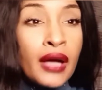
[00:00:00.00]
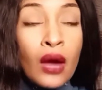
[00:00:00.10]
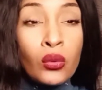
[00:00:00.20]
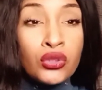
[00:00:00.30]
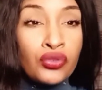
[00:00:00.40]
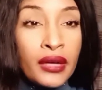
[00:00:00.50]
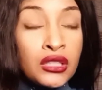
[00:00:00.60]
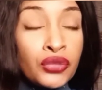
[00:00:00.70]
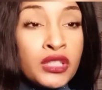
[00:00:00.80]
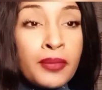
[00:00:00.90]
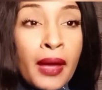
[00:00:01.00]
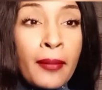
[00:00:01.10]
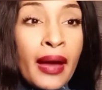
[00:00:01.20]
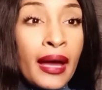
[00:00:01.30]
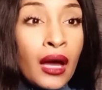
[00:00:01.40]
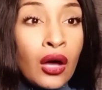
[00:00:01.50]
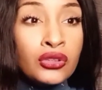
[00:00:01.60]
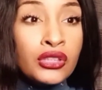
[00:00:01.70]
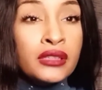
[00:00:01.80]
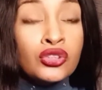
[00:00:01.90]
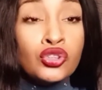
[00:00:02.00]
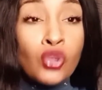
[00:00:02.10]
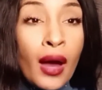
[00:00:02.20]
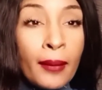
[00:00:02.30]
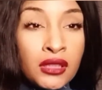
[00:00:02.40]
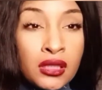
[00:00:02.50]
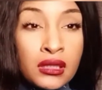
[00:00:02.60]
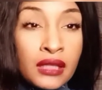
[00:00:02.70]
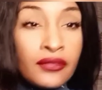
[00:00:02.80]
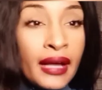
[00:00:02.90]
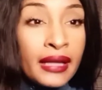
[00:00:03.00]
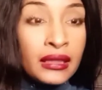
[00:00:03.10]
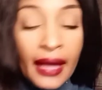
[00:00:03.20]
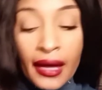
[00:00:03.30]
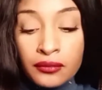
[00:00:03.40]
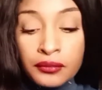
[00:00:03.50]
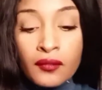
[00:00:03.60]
I was raised to respect my elders. And so I'm going to just leave it at that.